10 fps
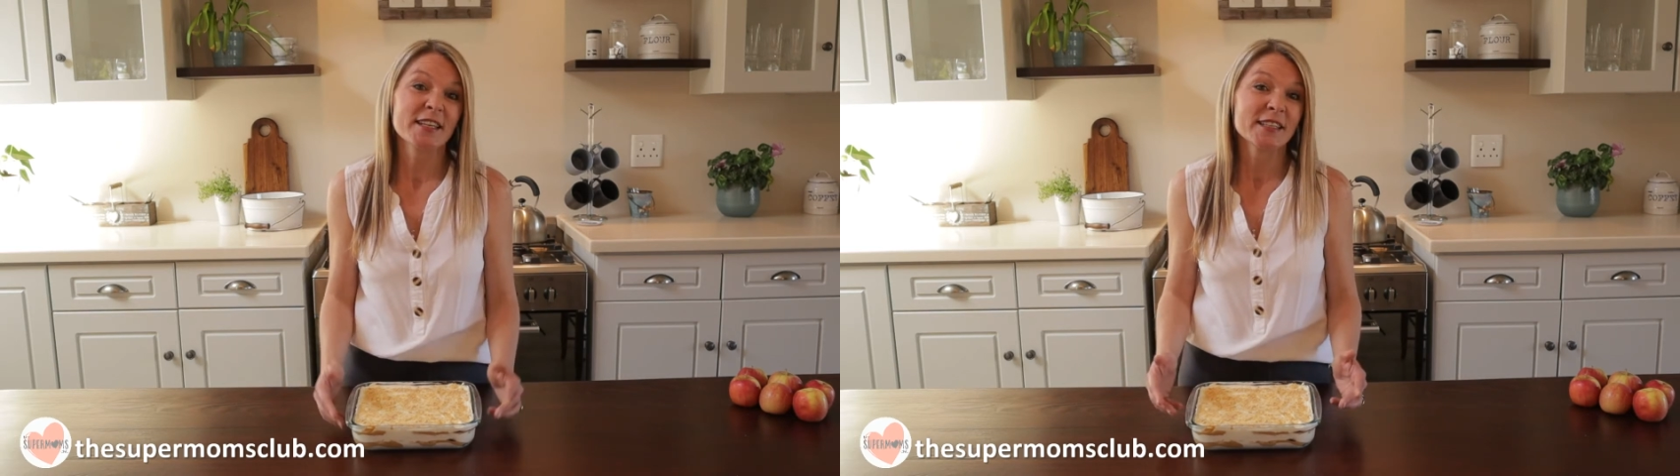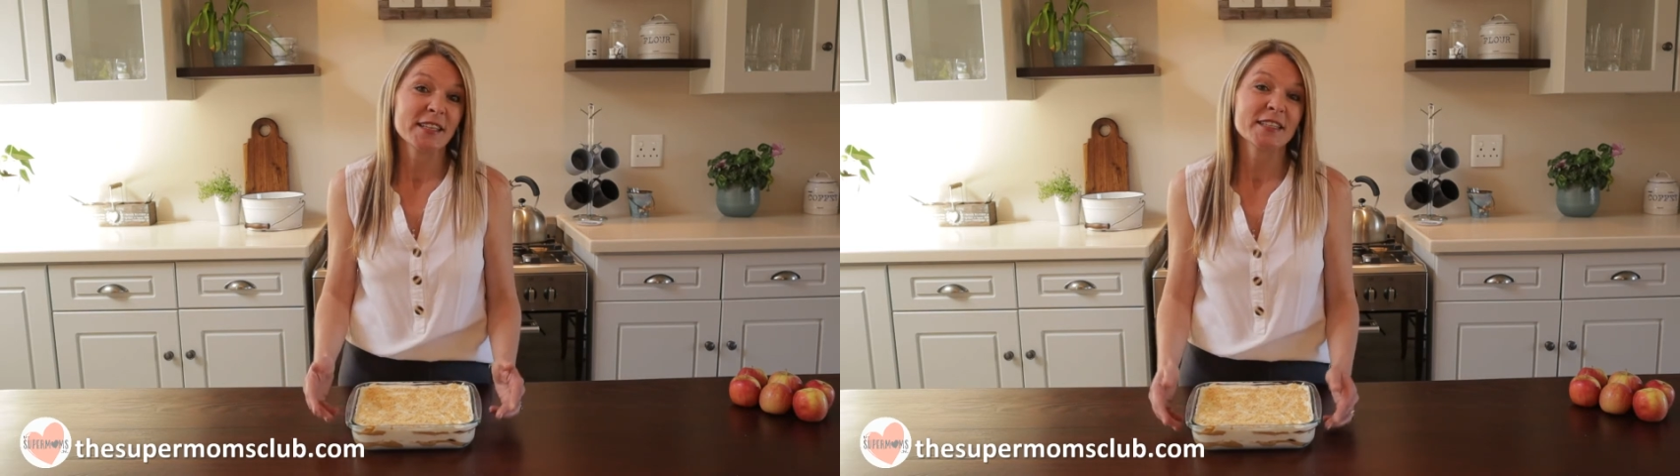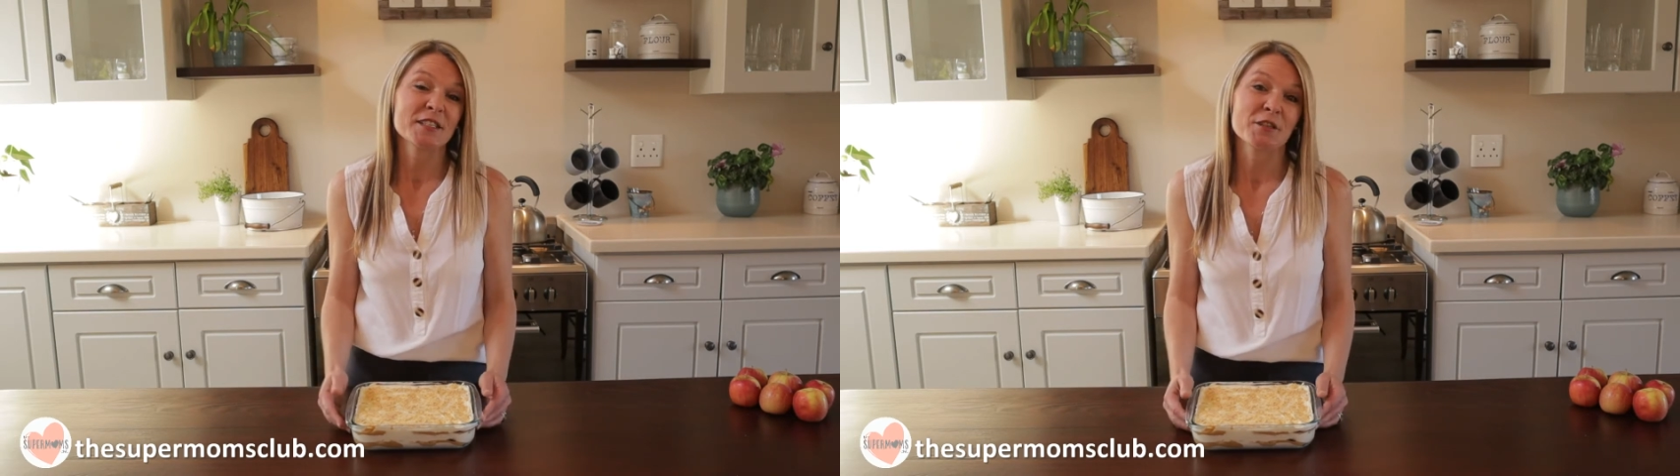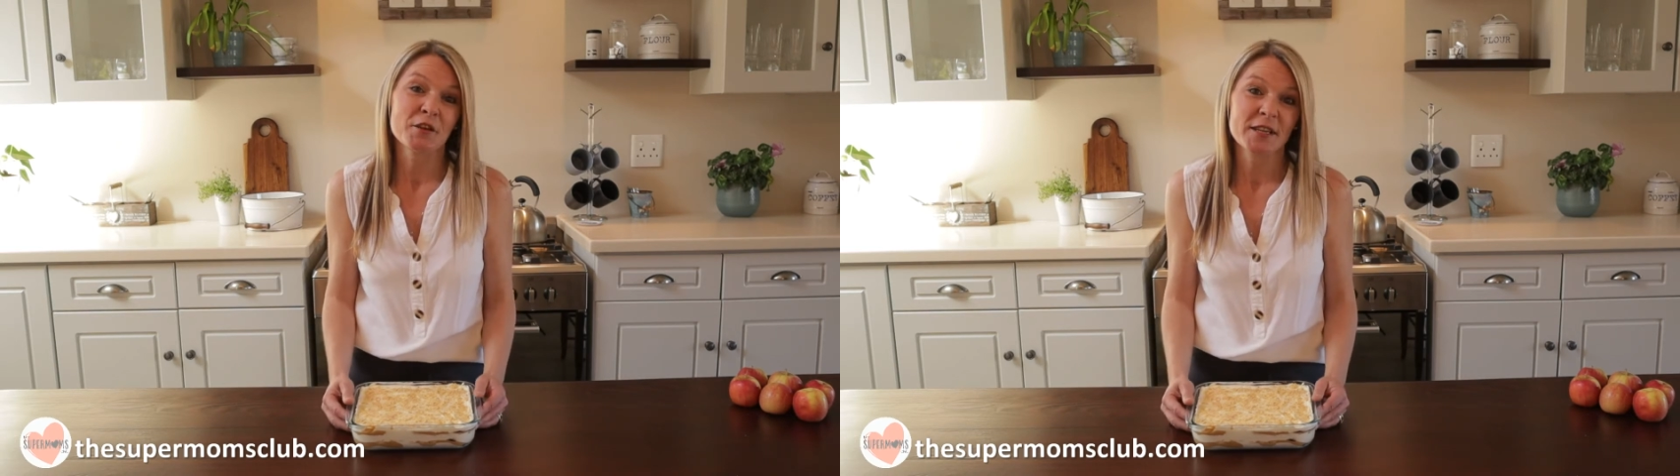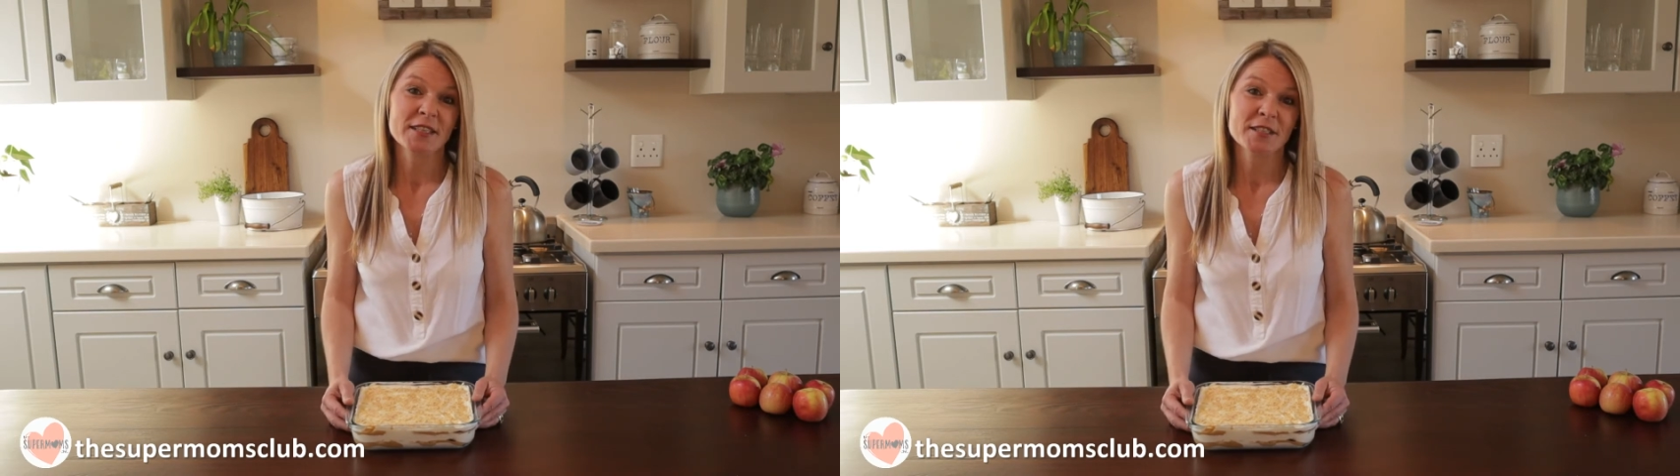it needs to go
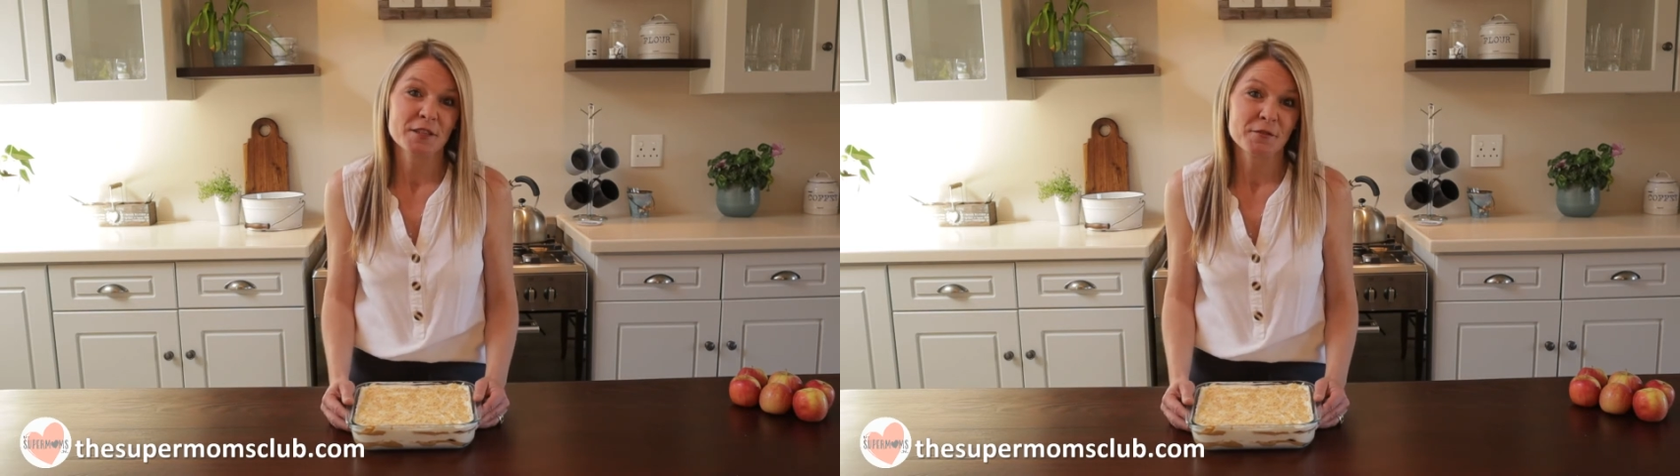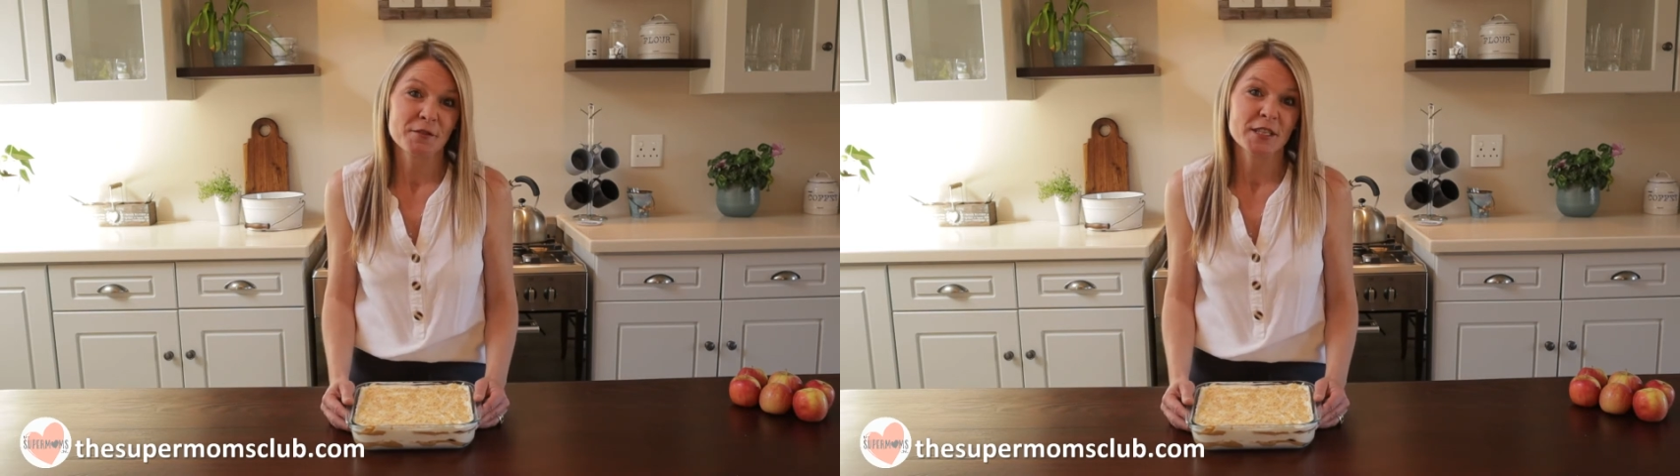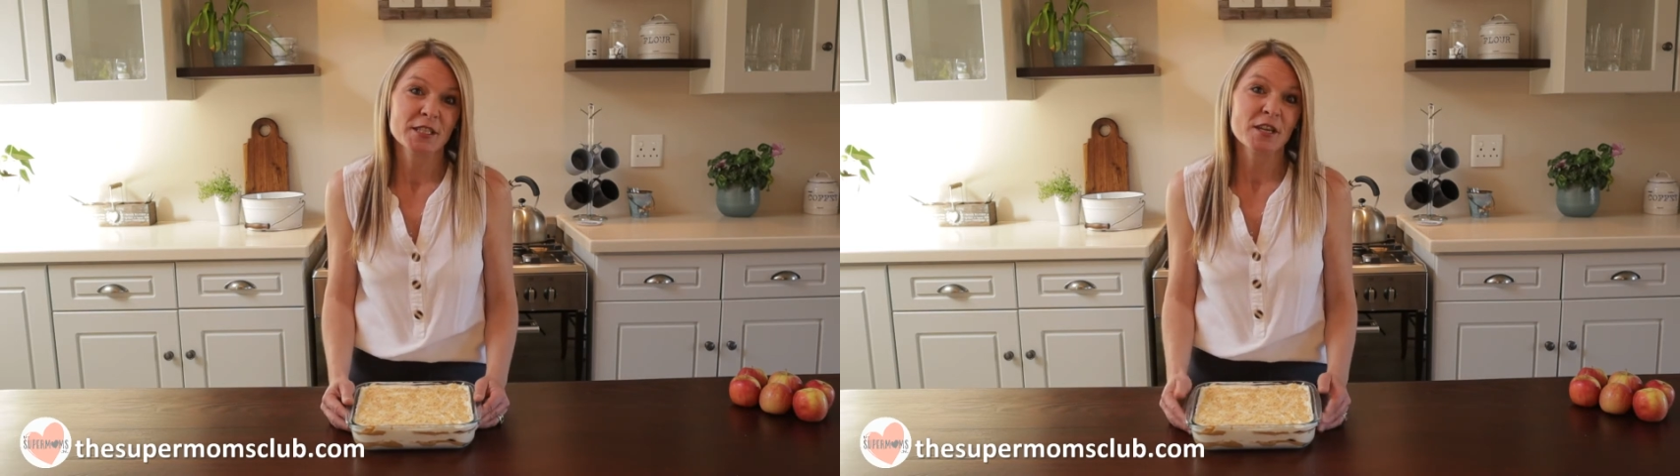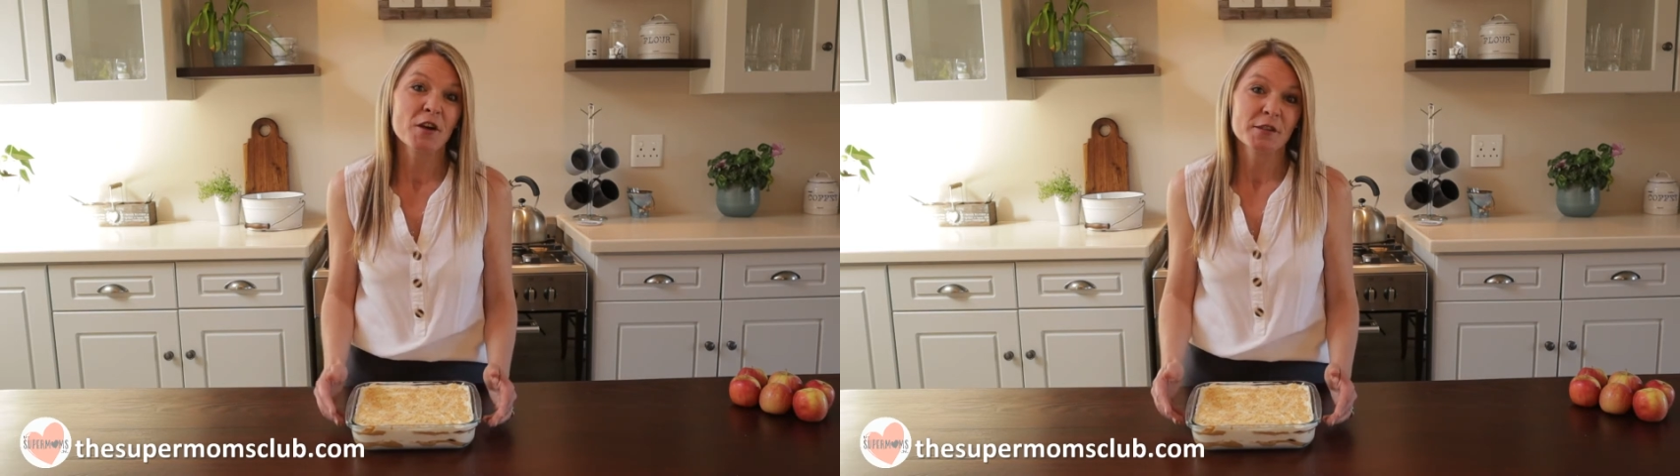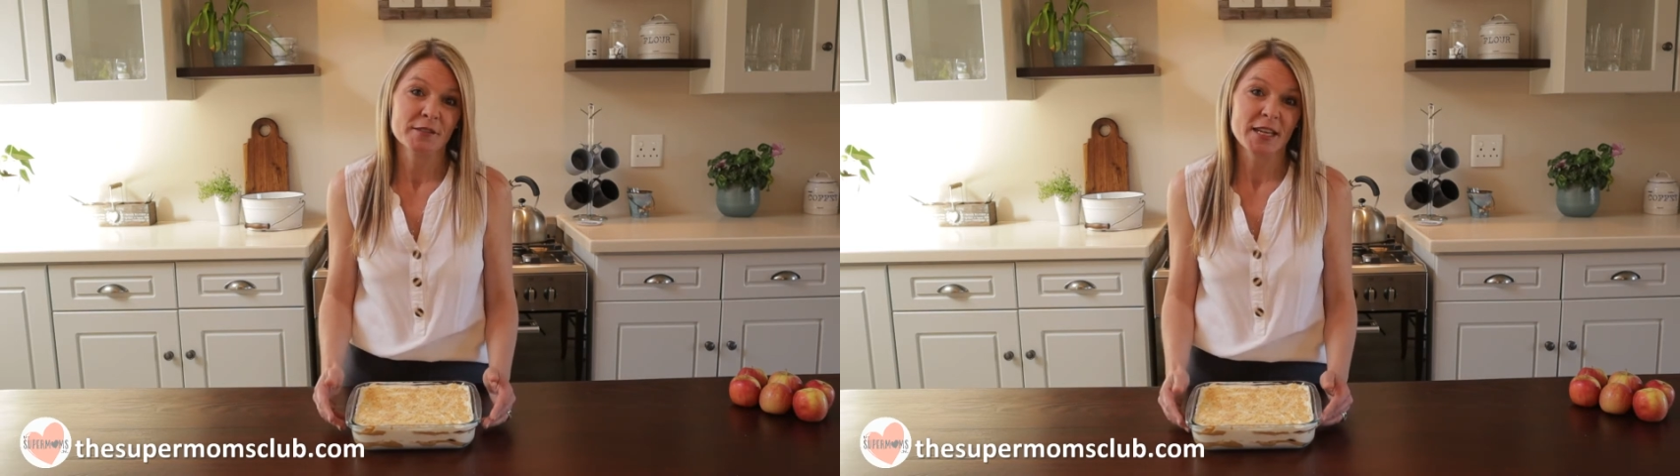into the fridge
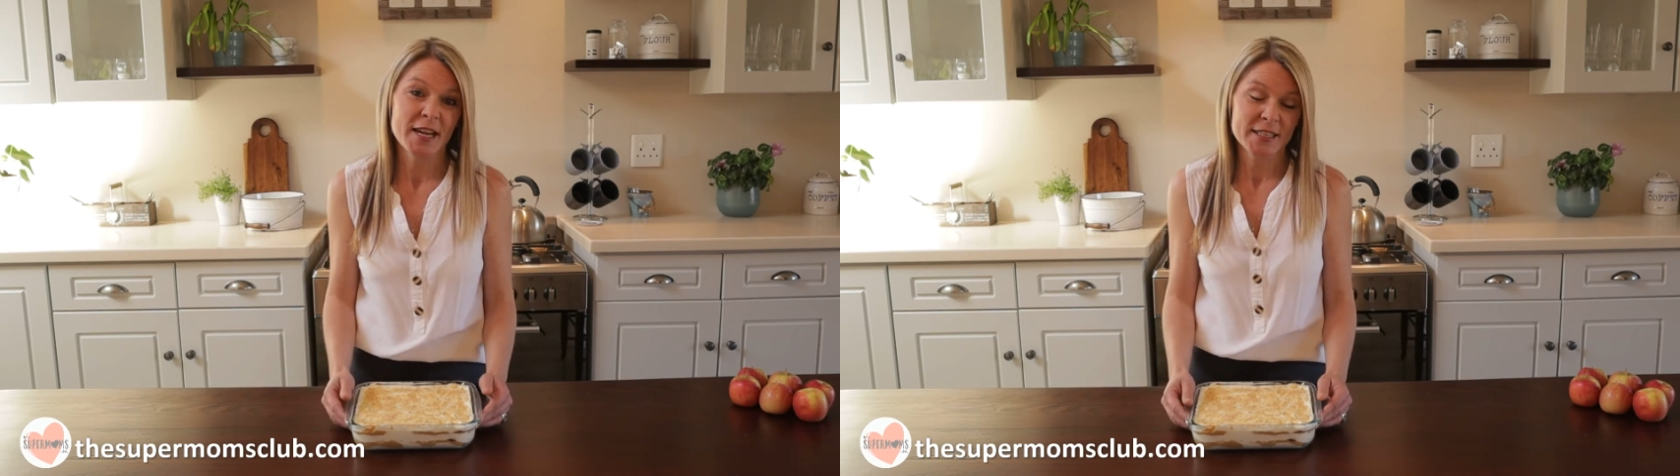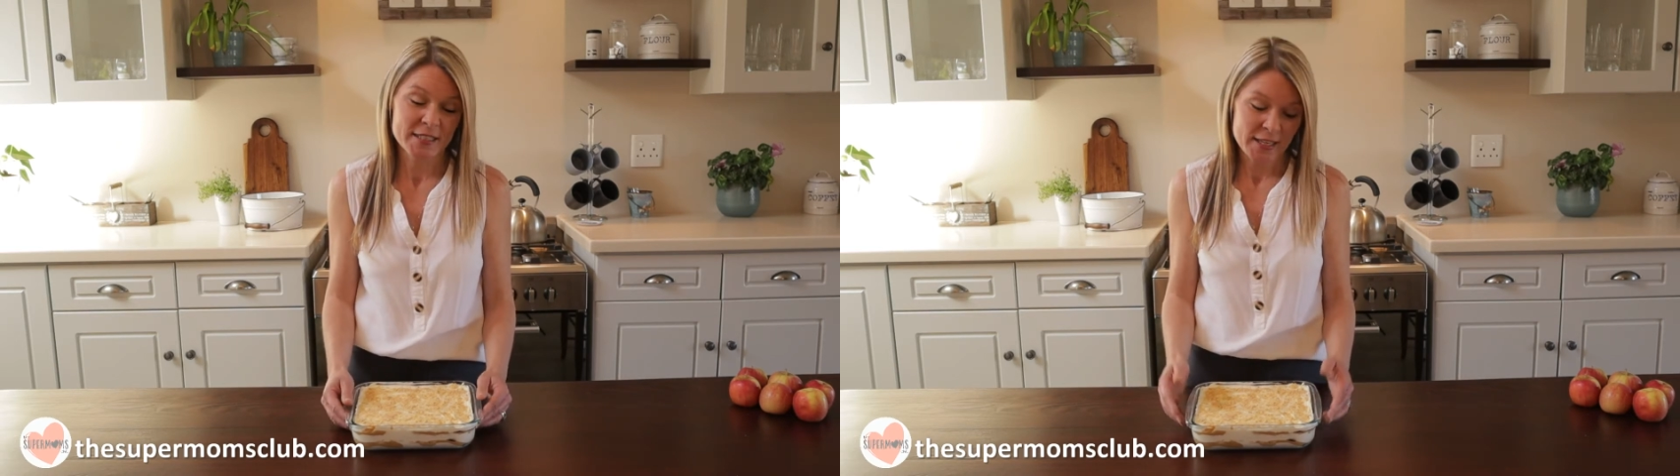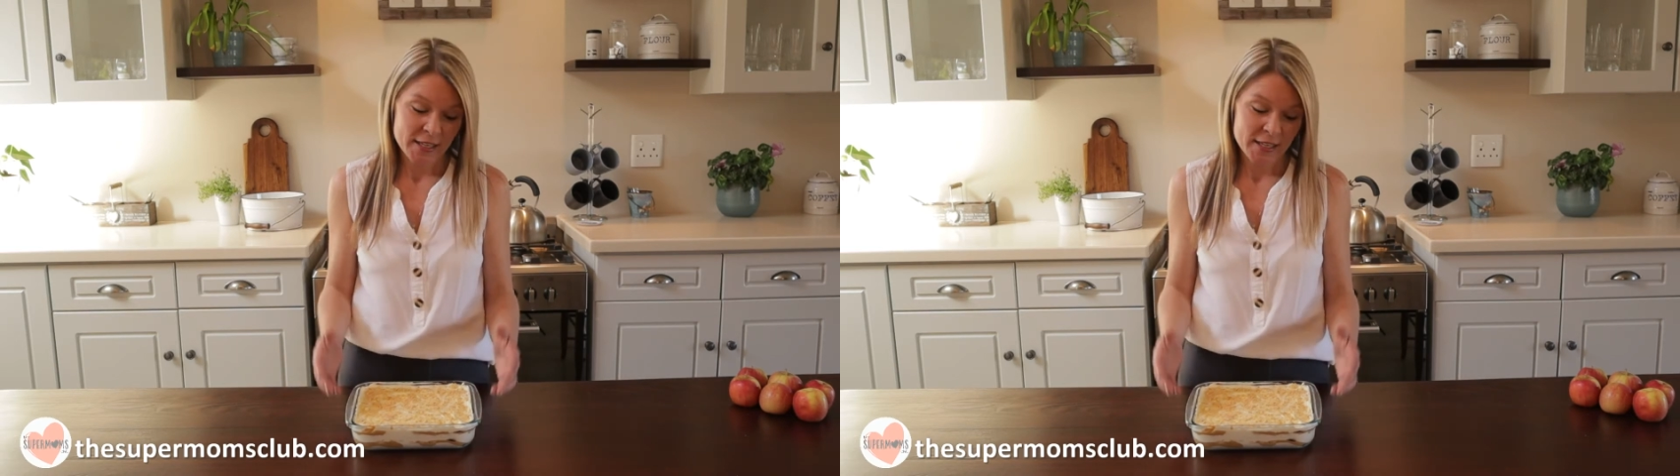overnight.